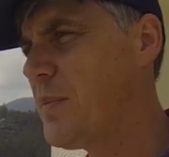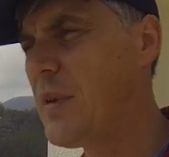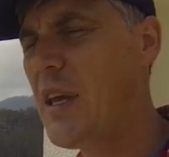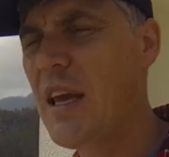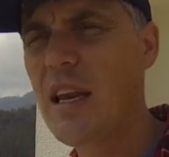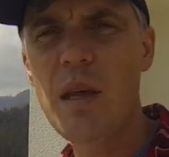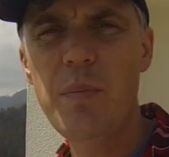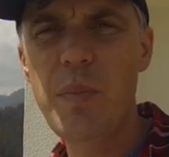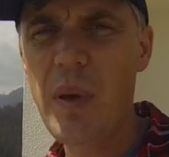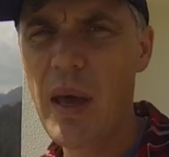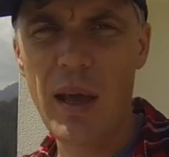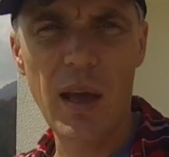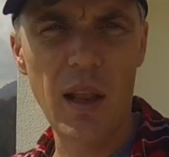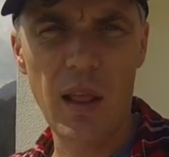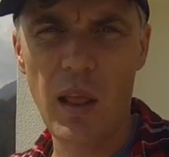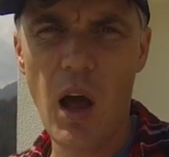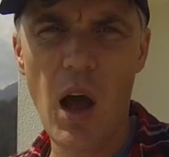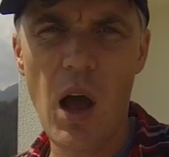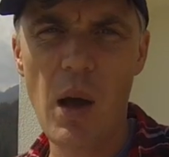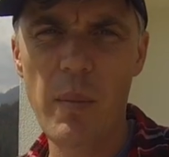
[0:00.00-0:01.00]
Guinea pig
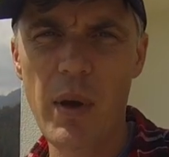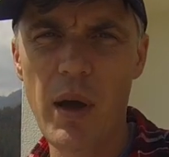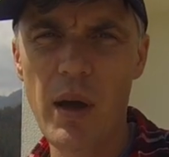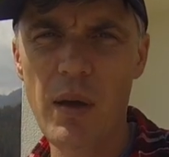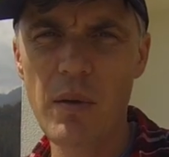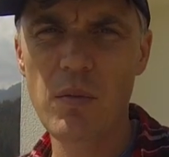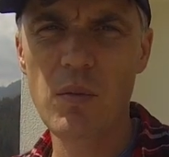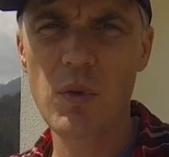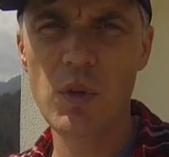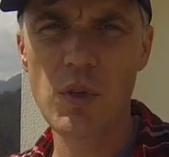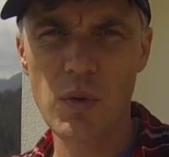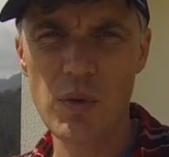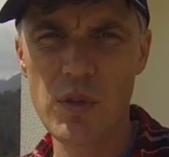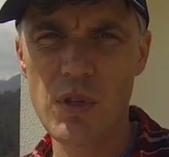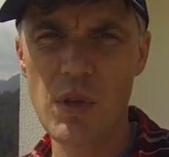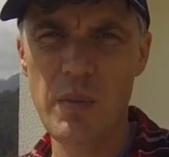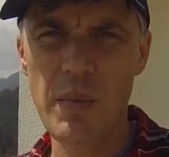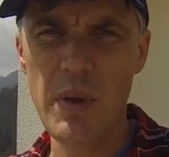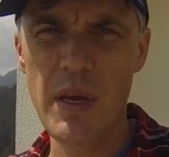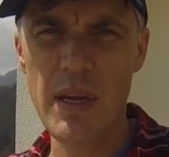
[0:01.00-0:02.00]
and llama, which
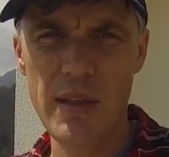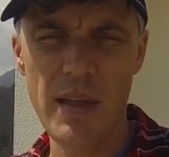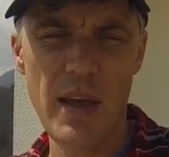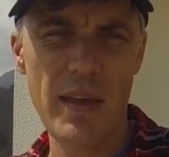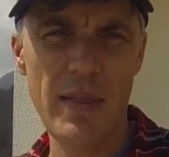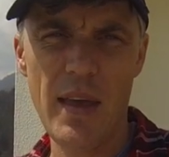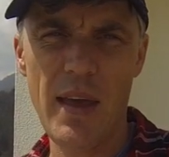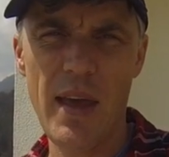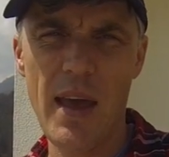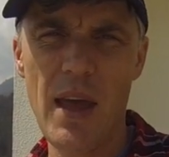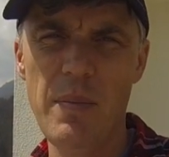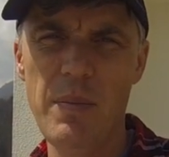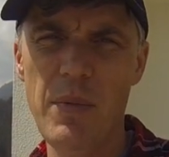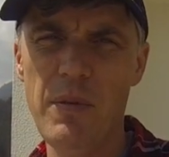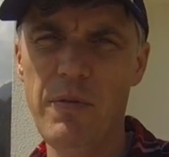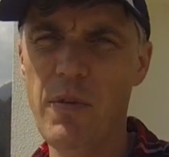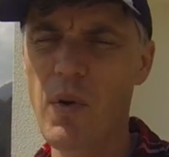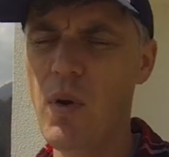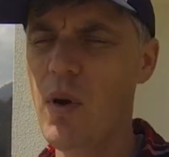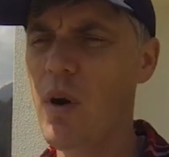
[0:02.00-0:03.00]
was the meat that they ate
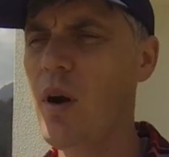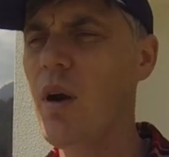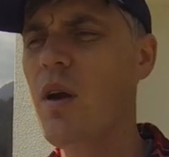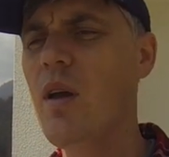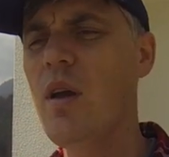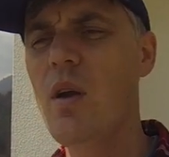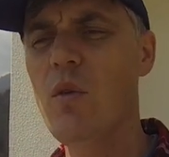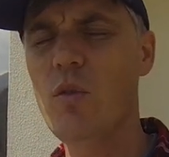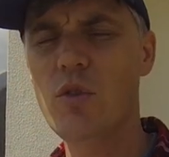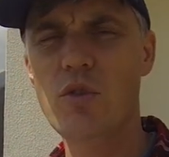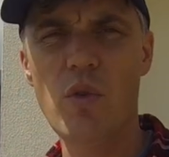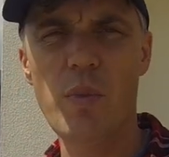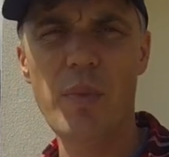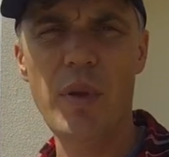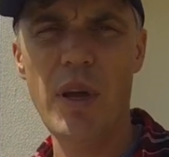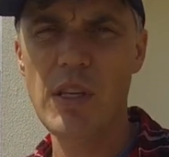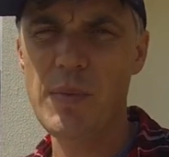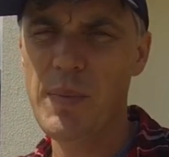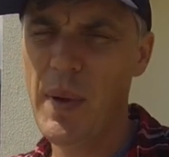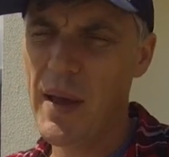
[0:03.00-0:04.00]
before, was
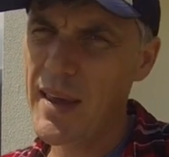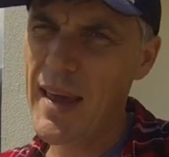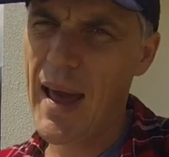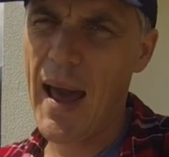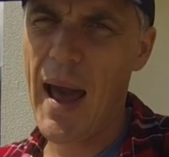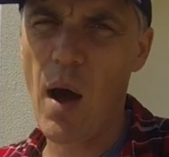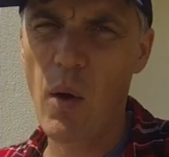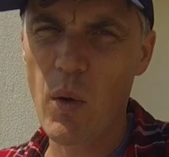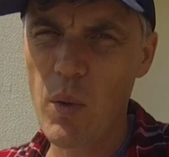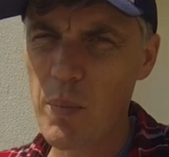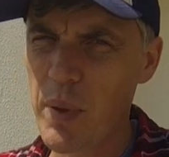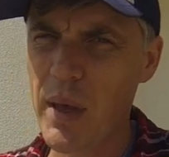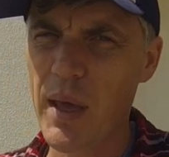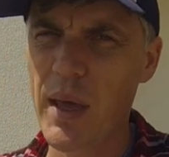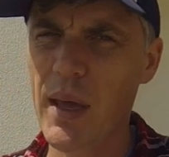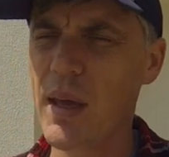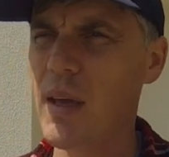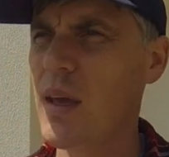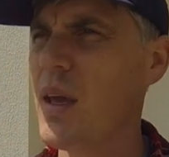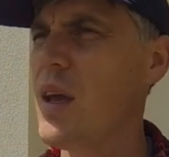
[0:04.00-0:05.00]
replaced by cow and
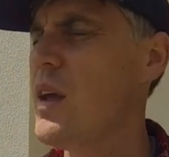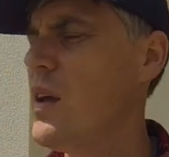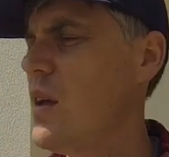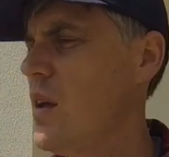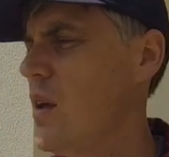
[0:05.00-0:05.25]
pig.